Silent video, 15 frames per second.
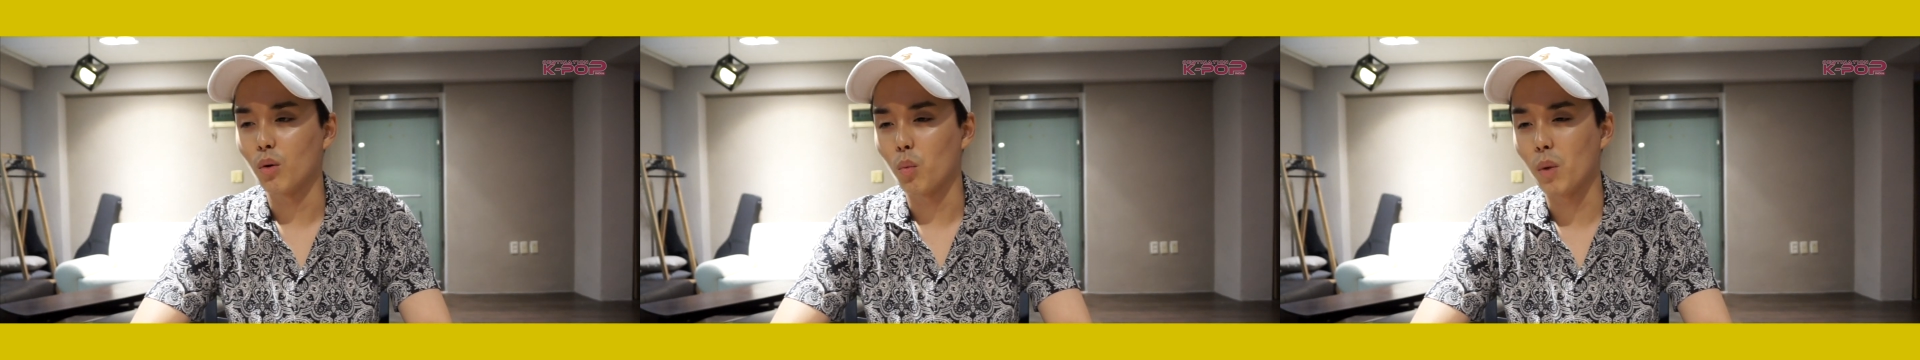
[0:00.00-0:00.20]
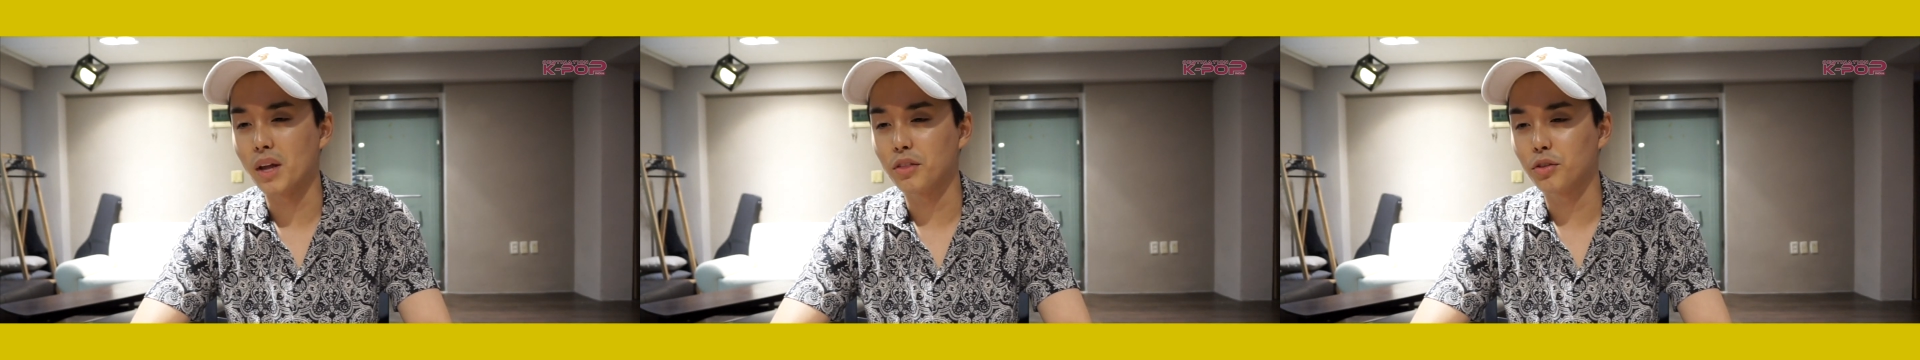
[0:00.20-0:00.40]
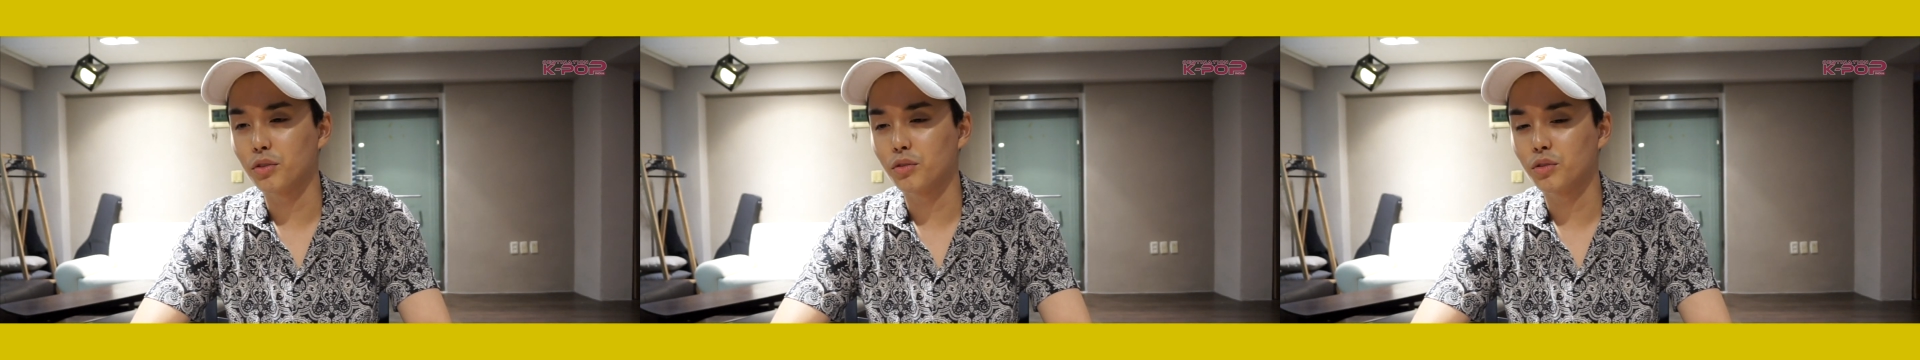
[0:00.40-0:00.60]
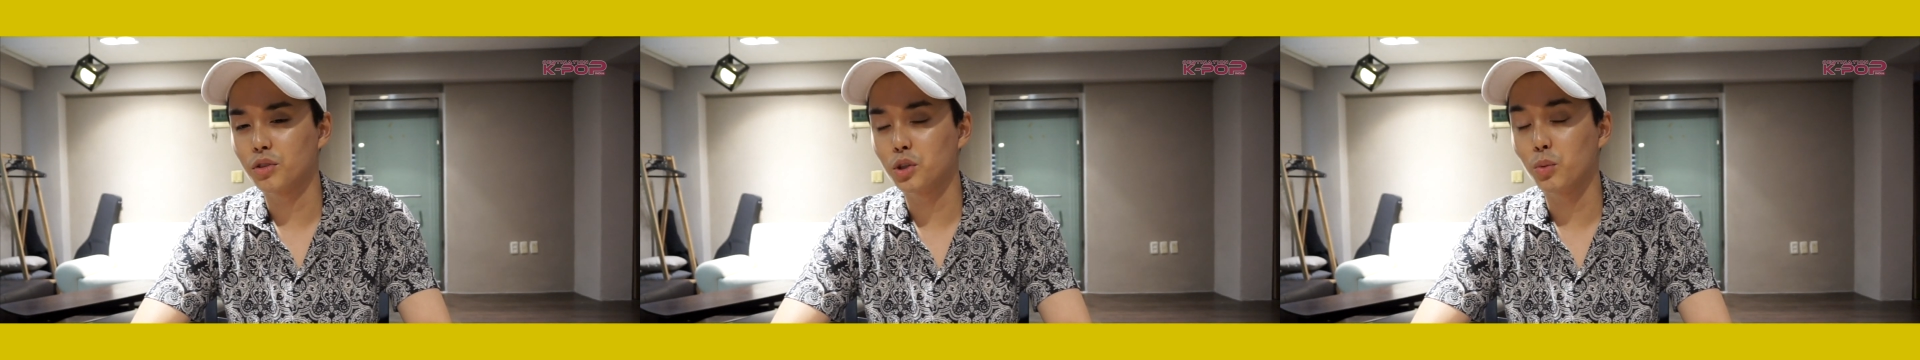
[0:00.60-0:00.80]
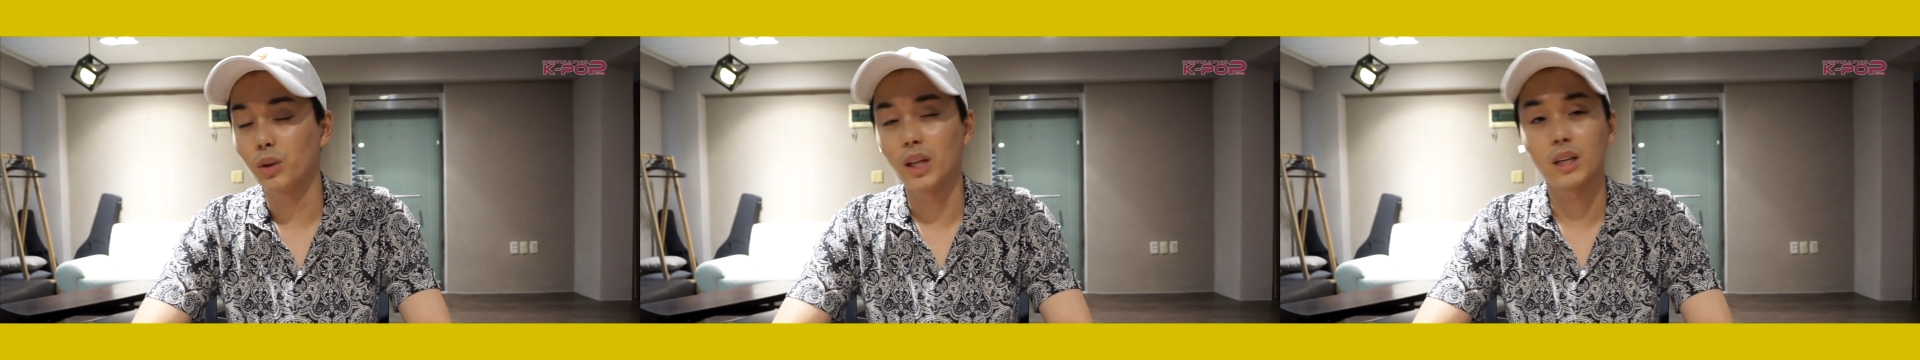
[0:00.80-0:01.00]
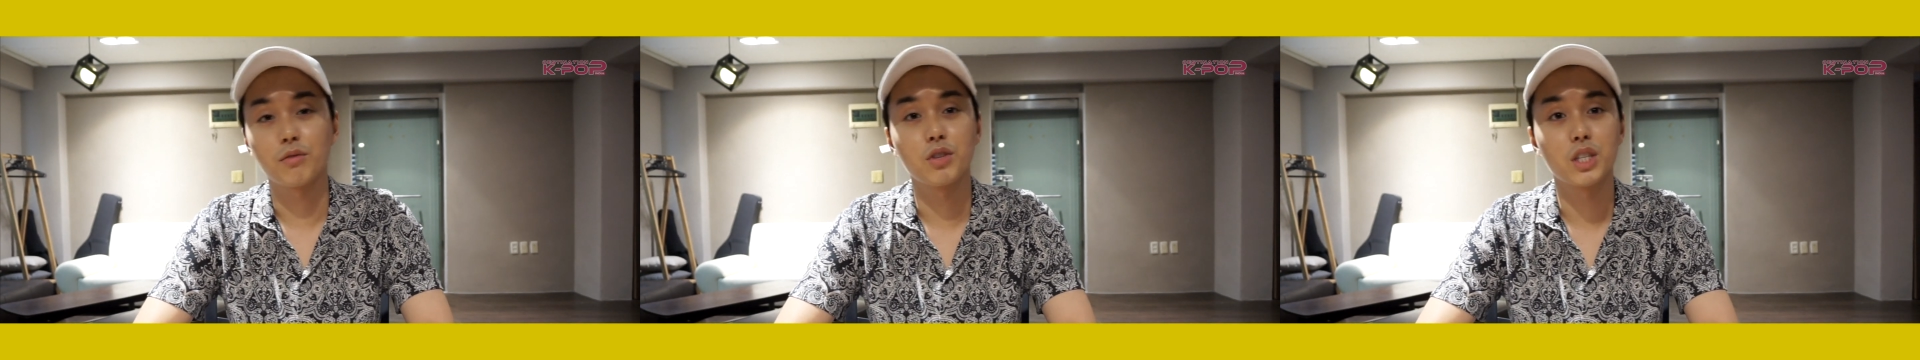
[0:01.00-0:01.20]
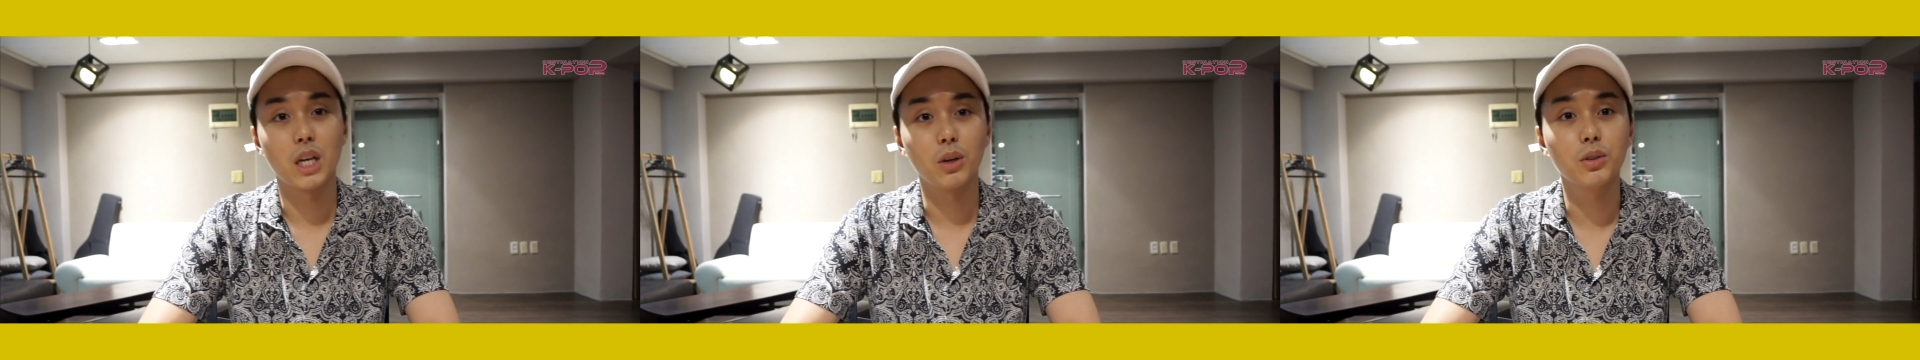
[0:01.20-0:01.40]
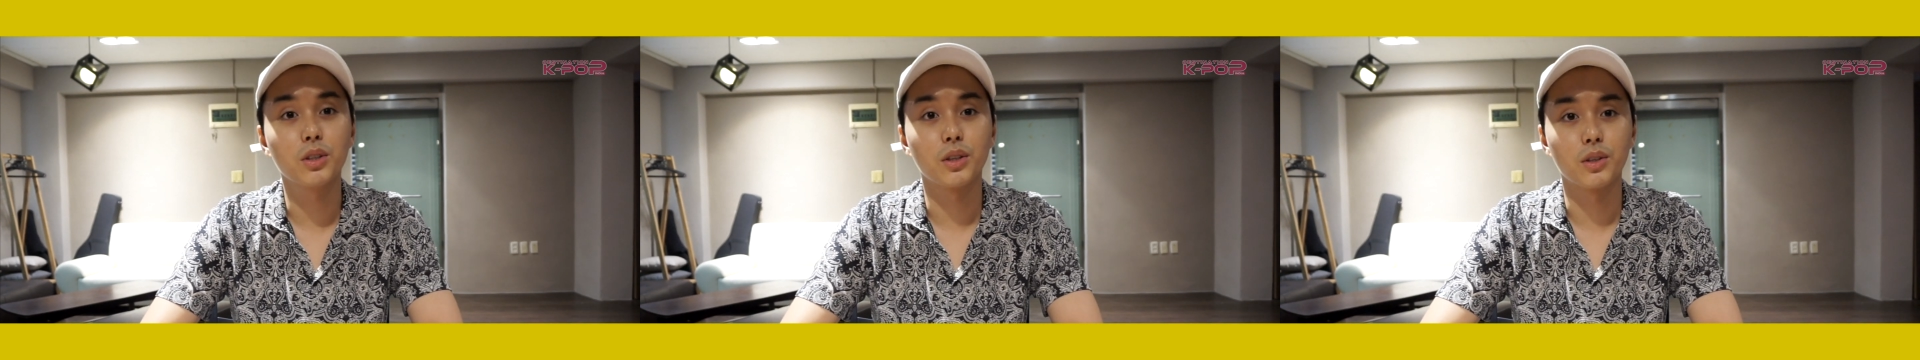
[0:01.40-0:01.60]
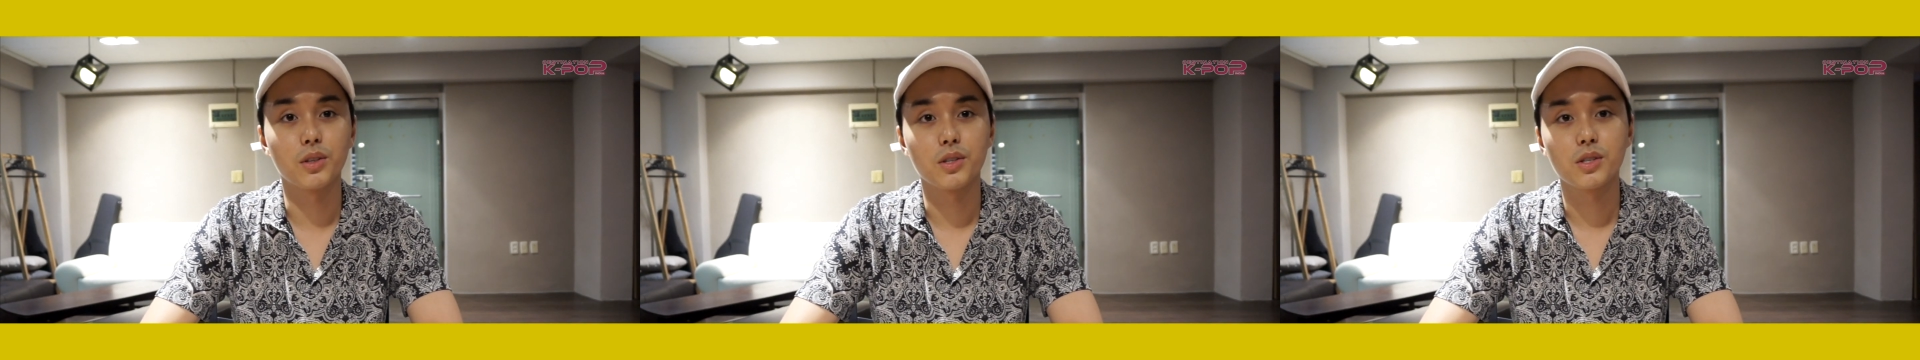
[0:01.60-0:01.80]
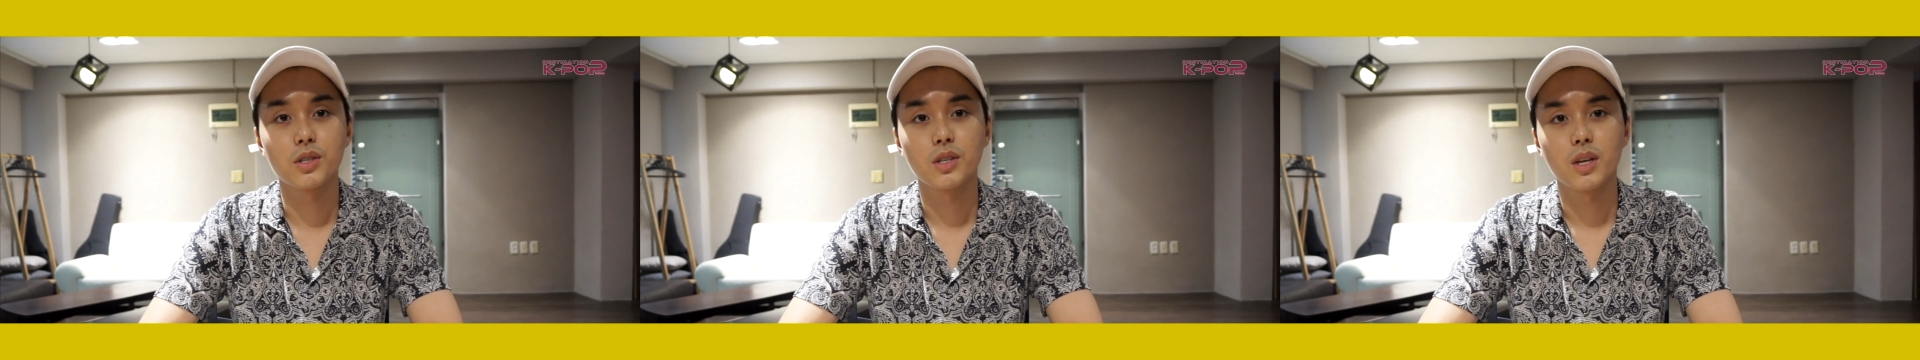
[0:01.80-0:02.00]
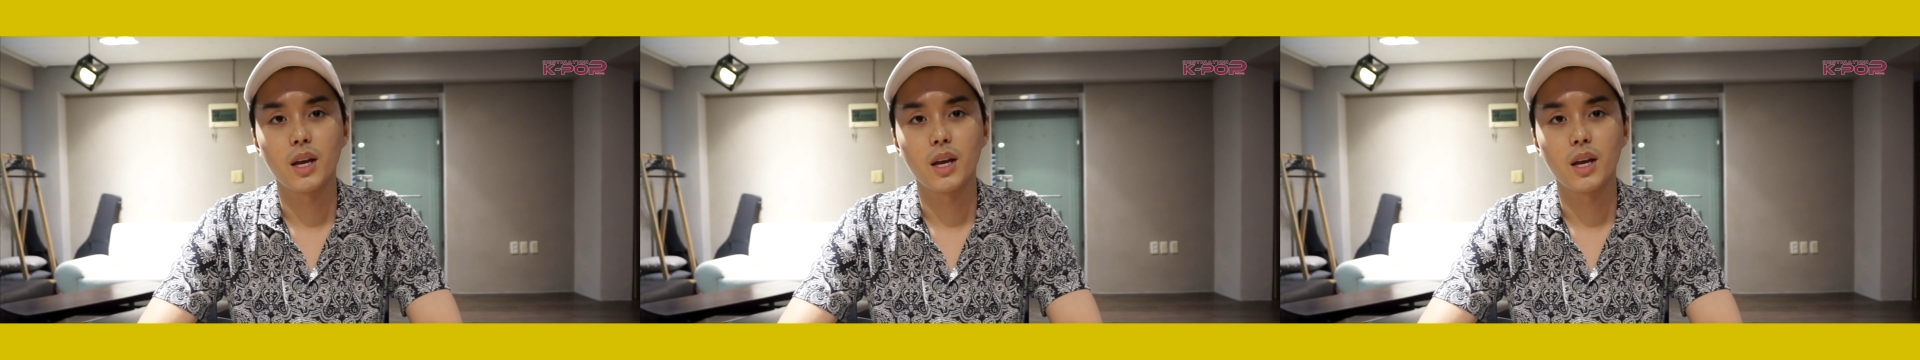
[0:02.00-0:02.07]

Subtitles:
went to a lot of shelters,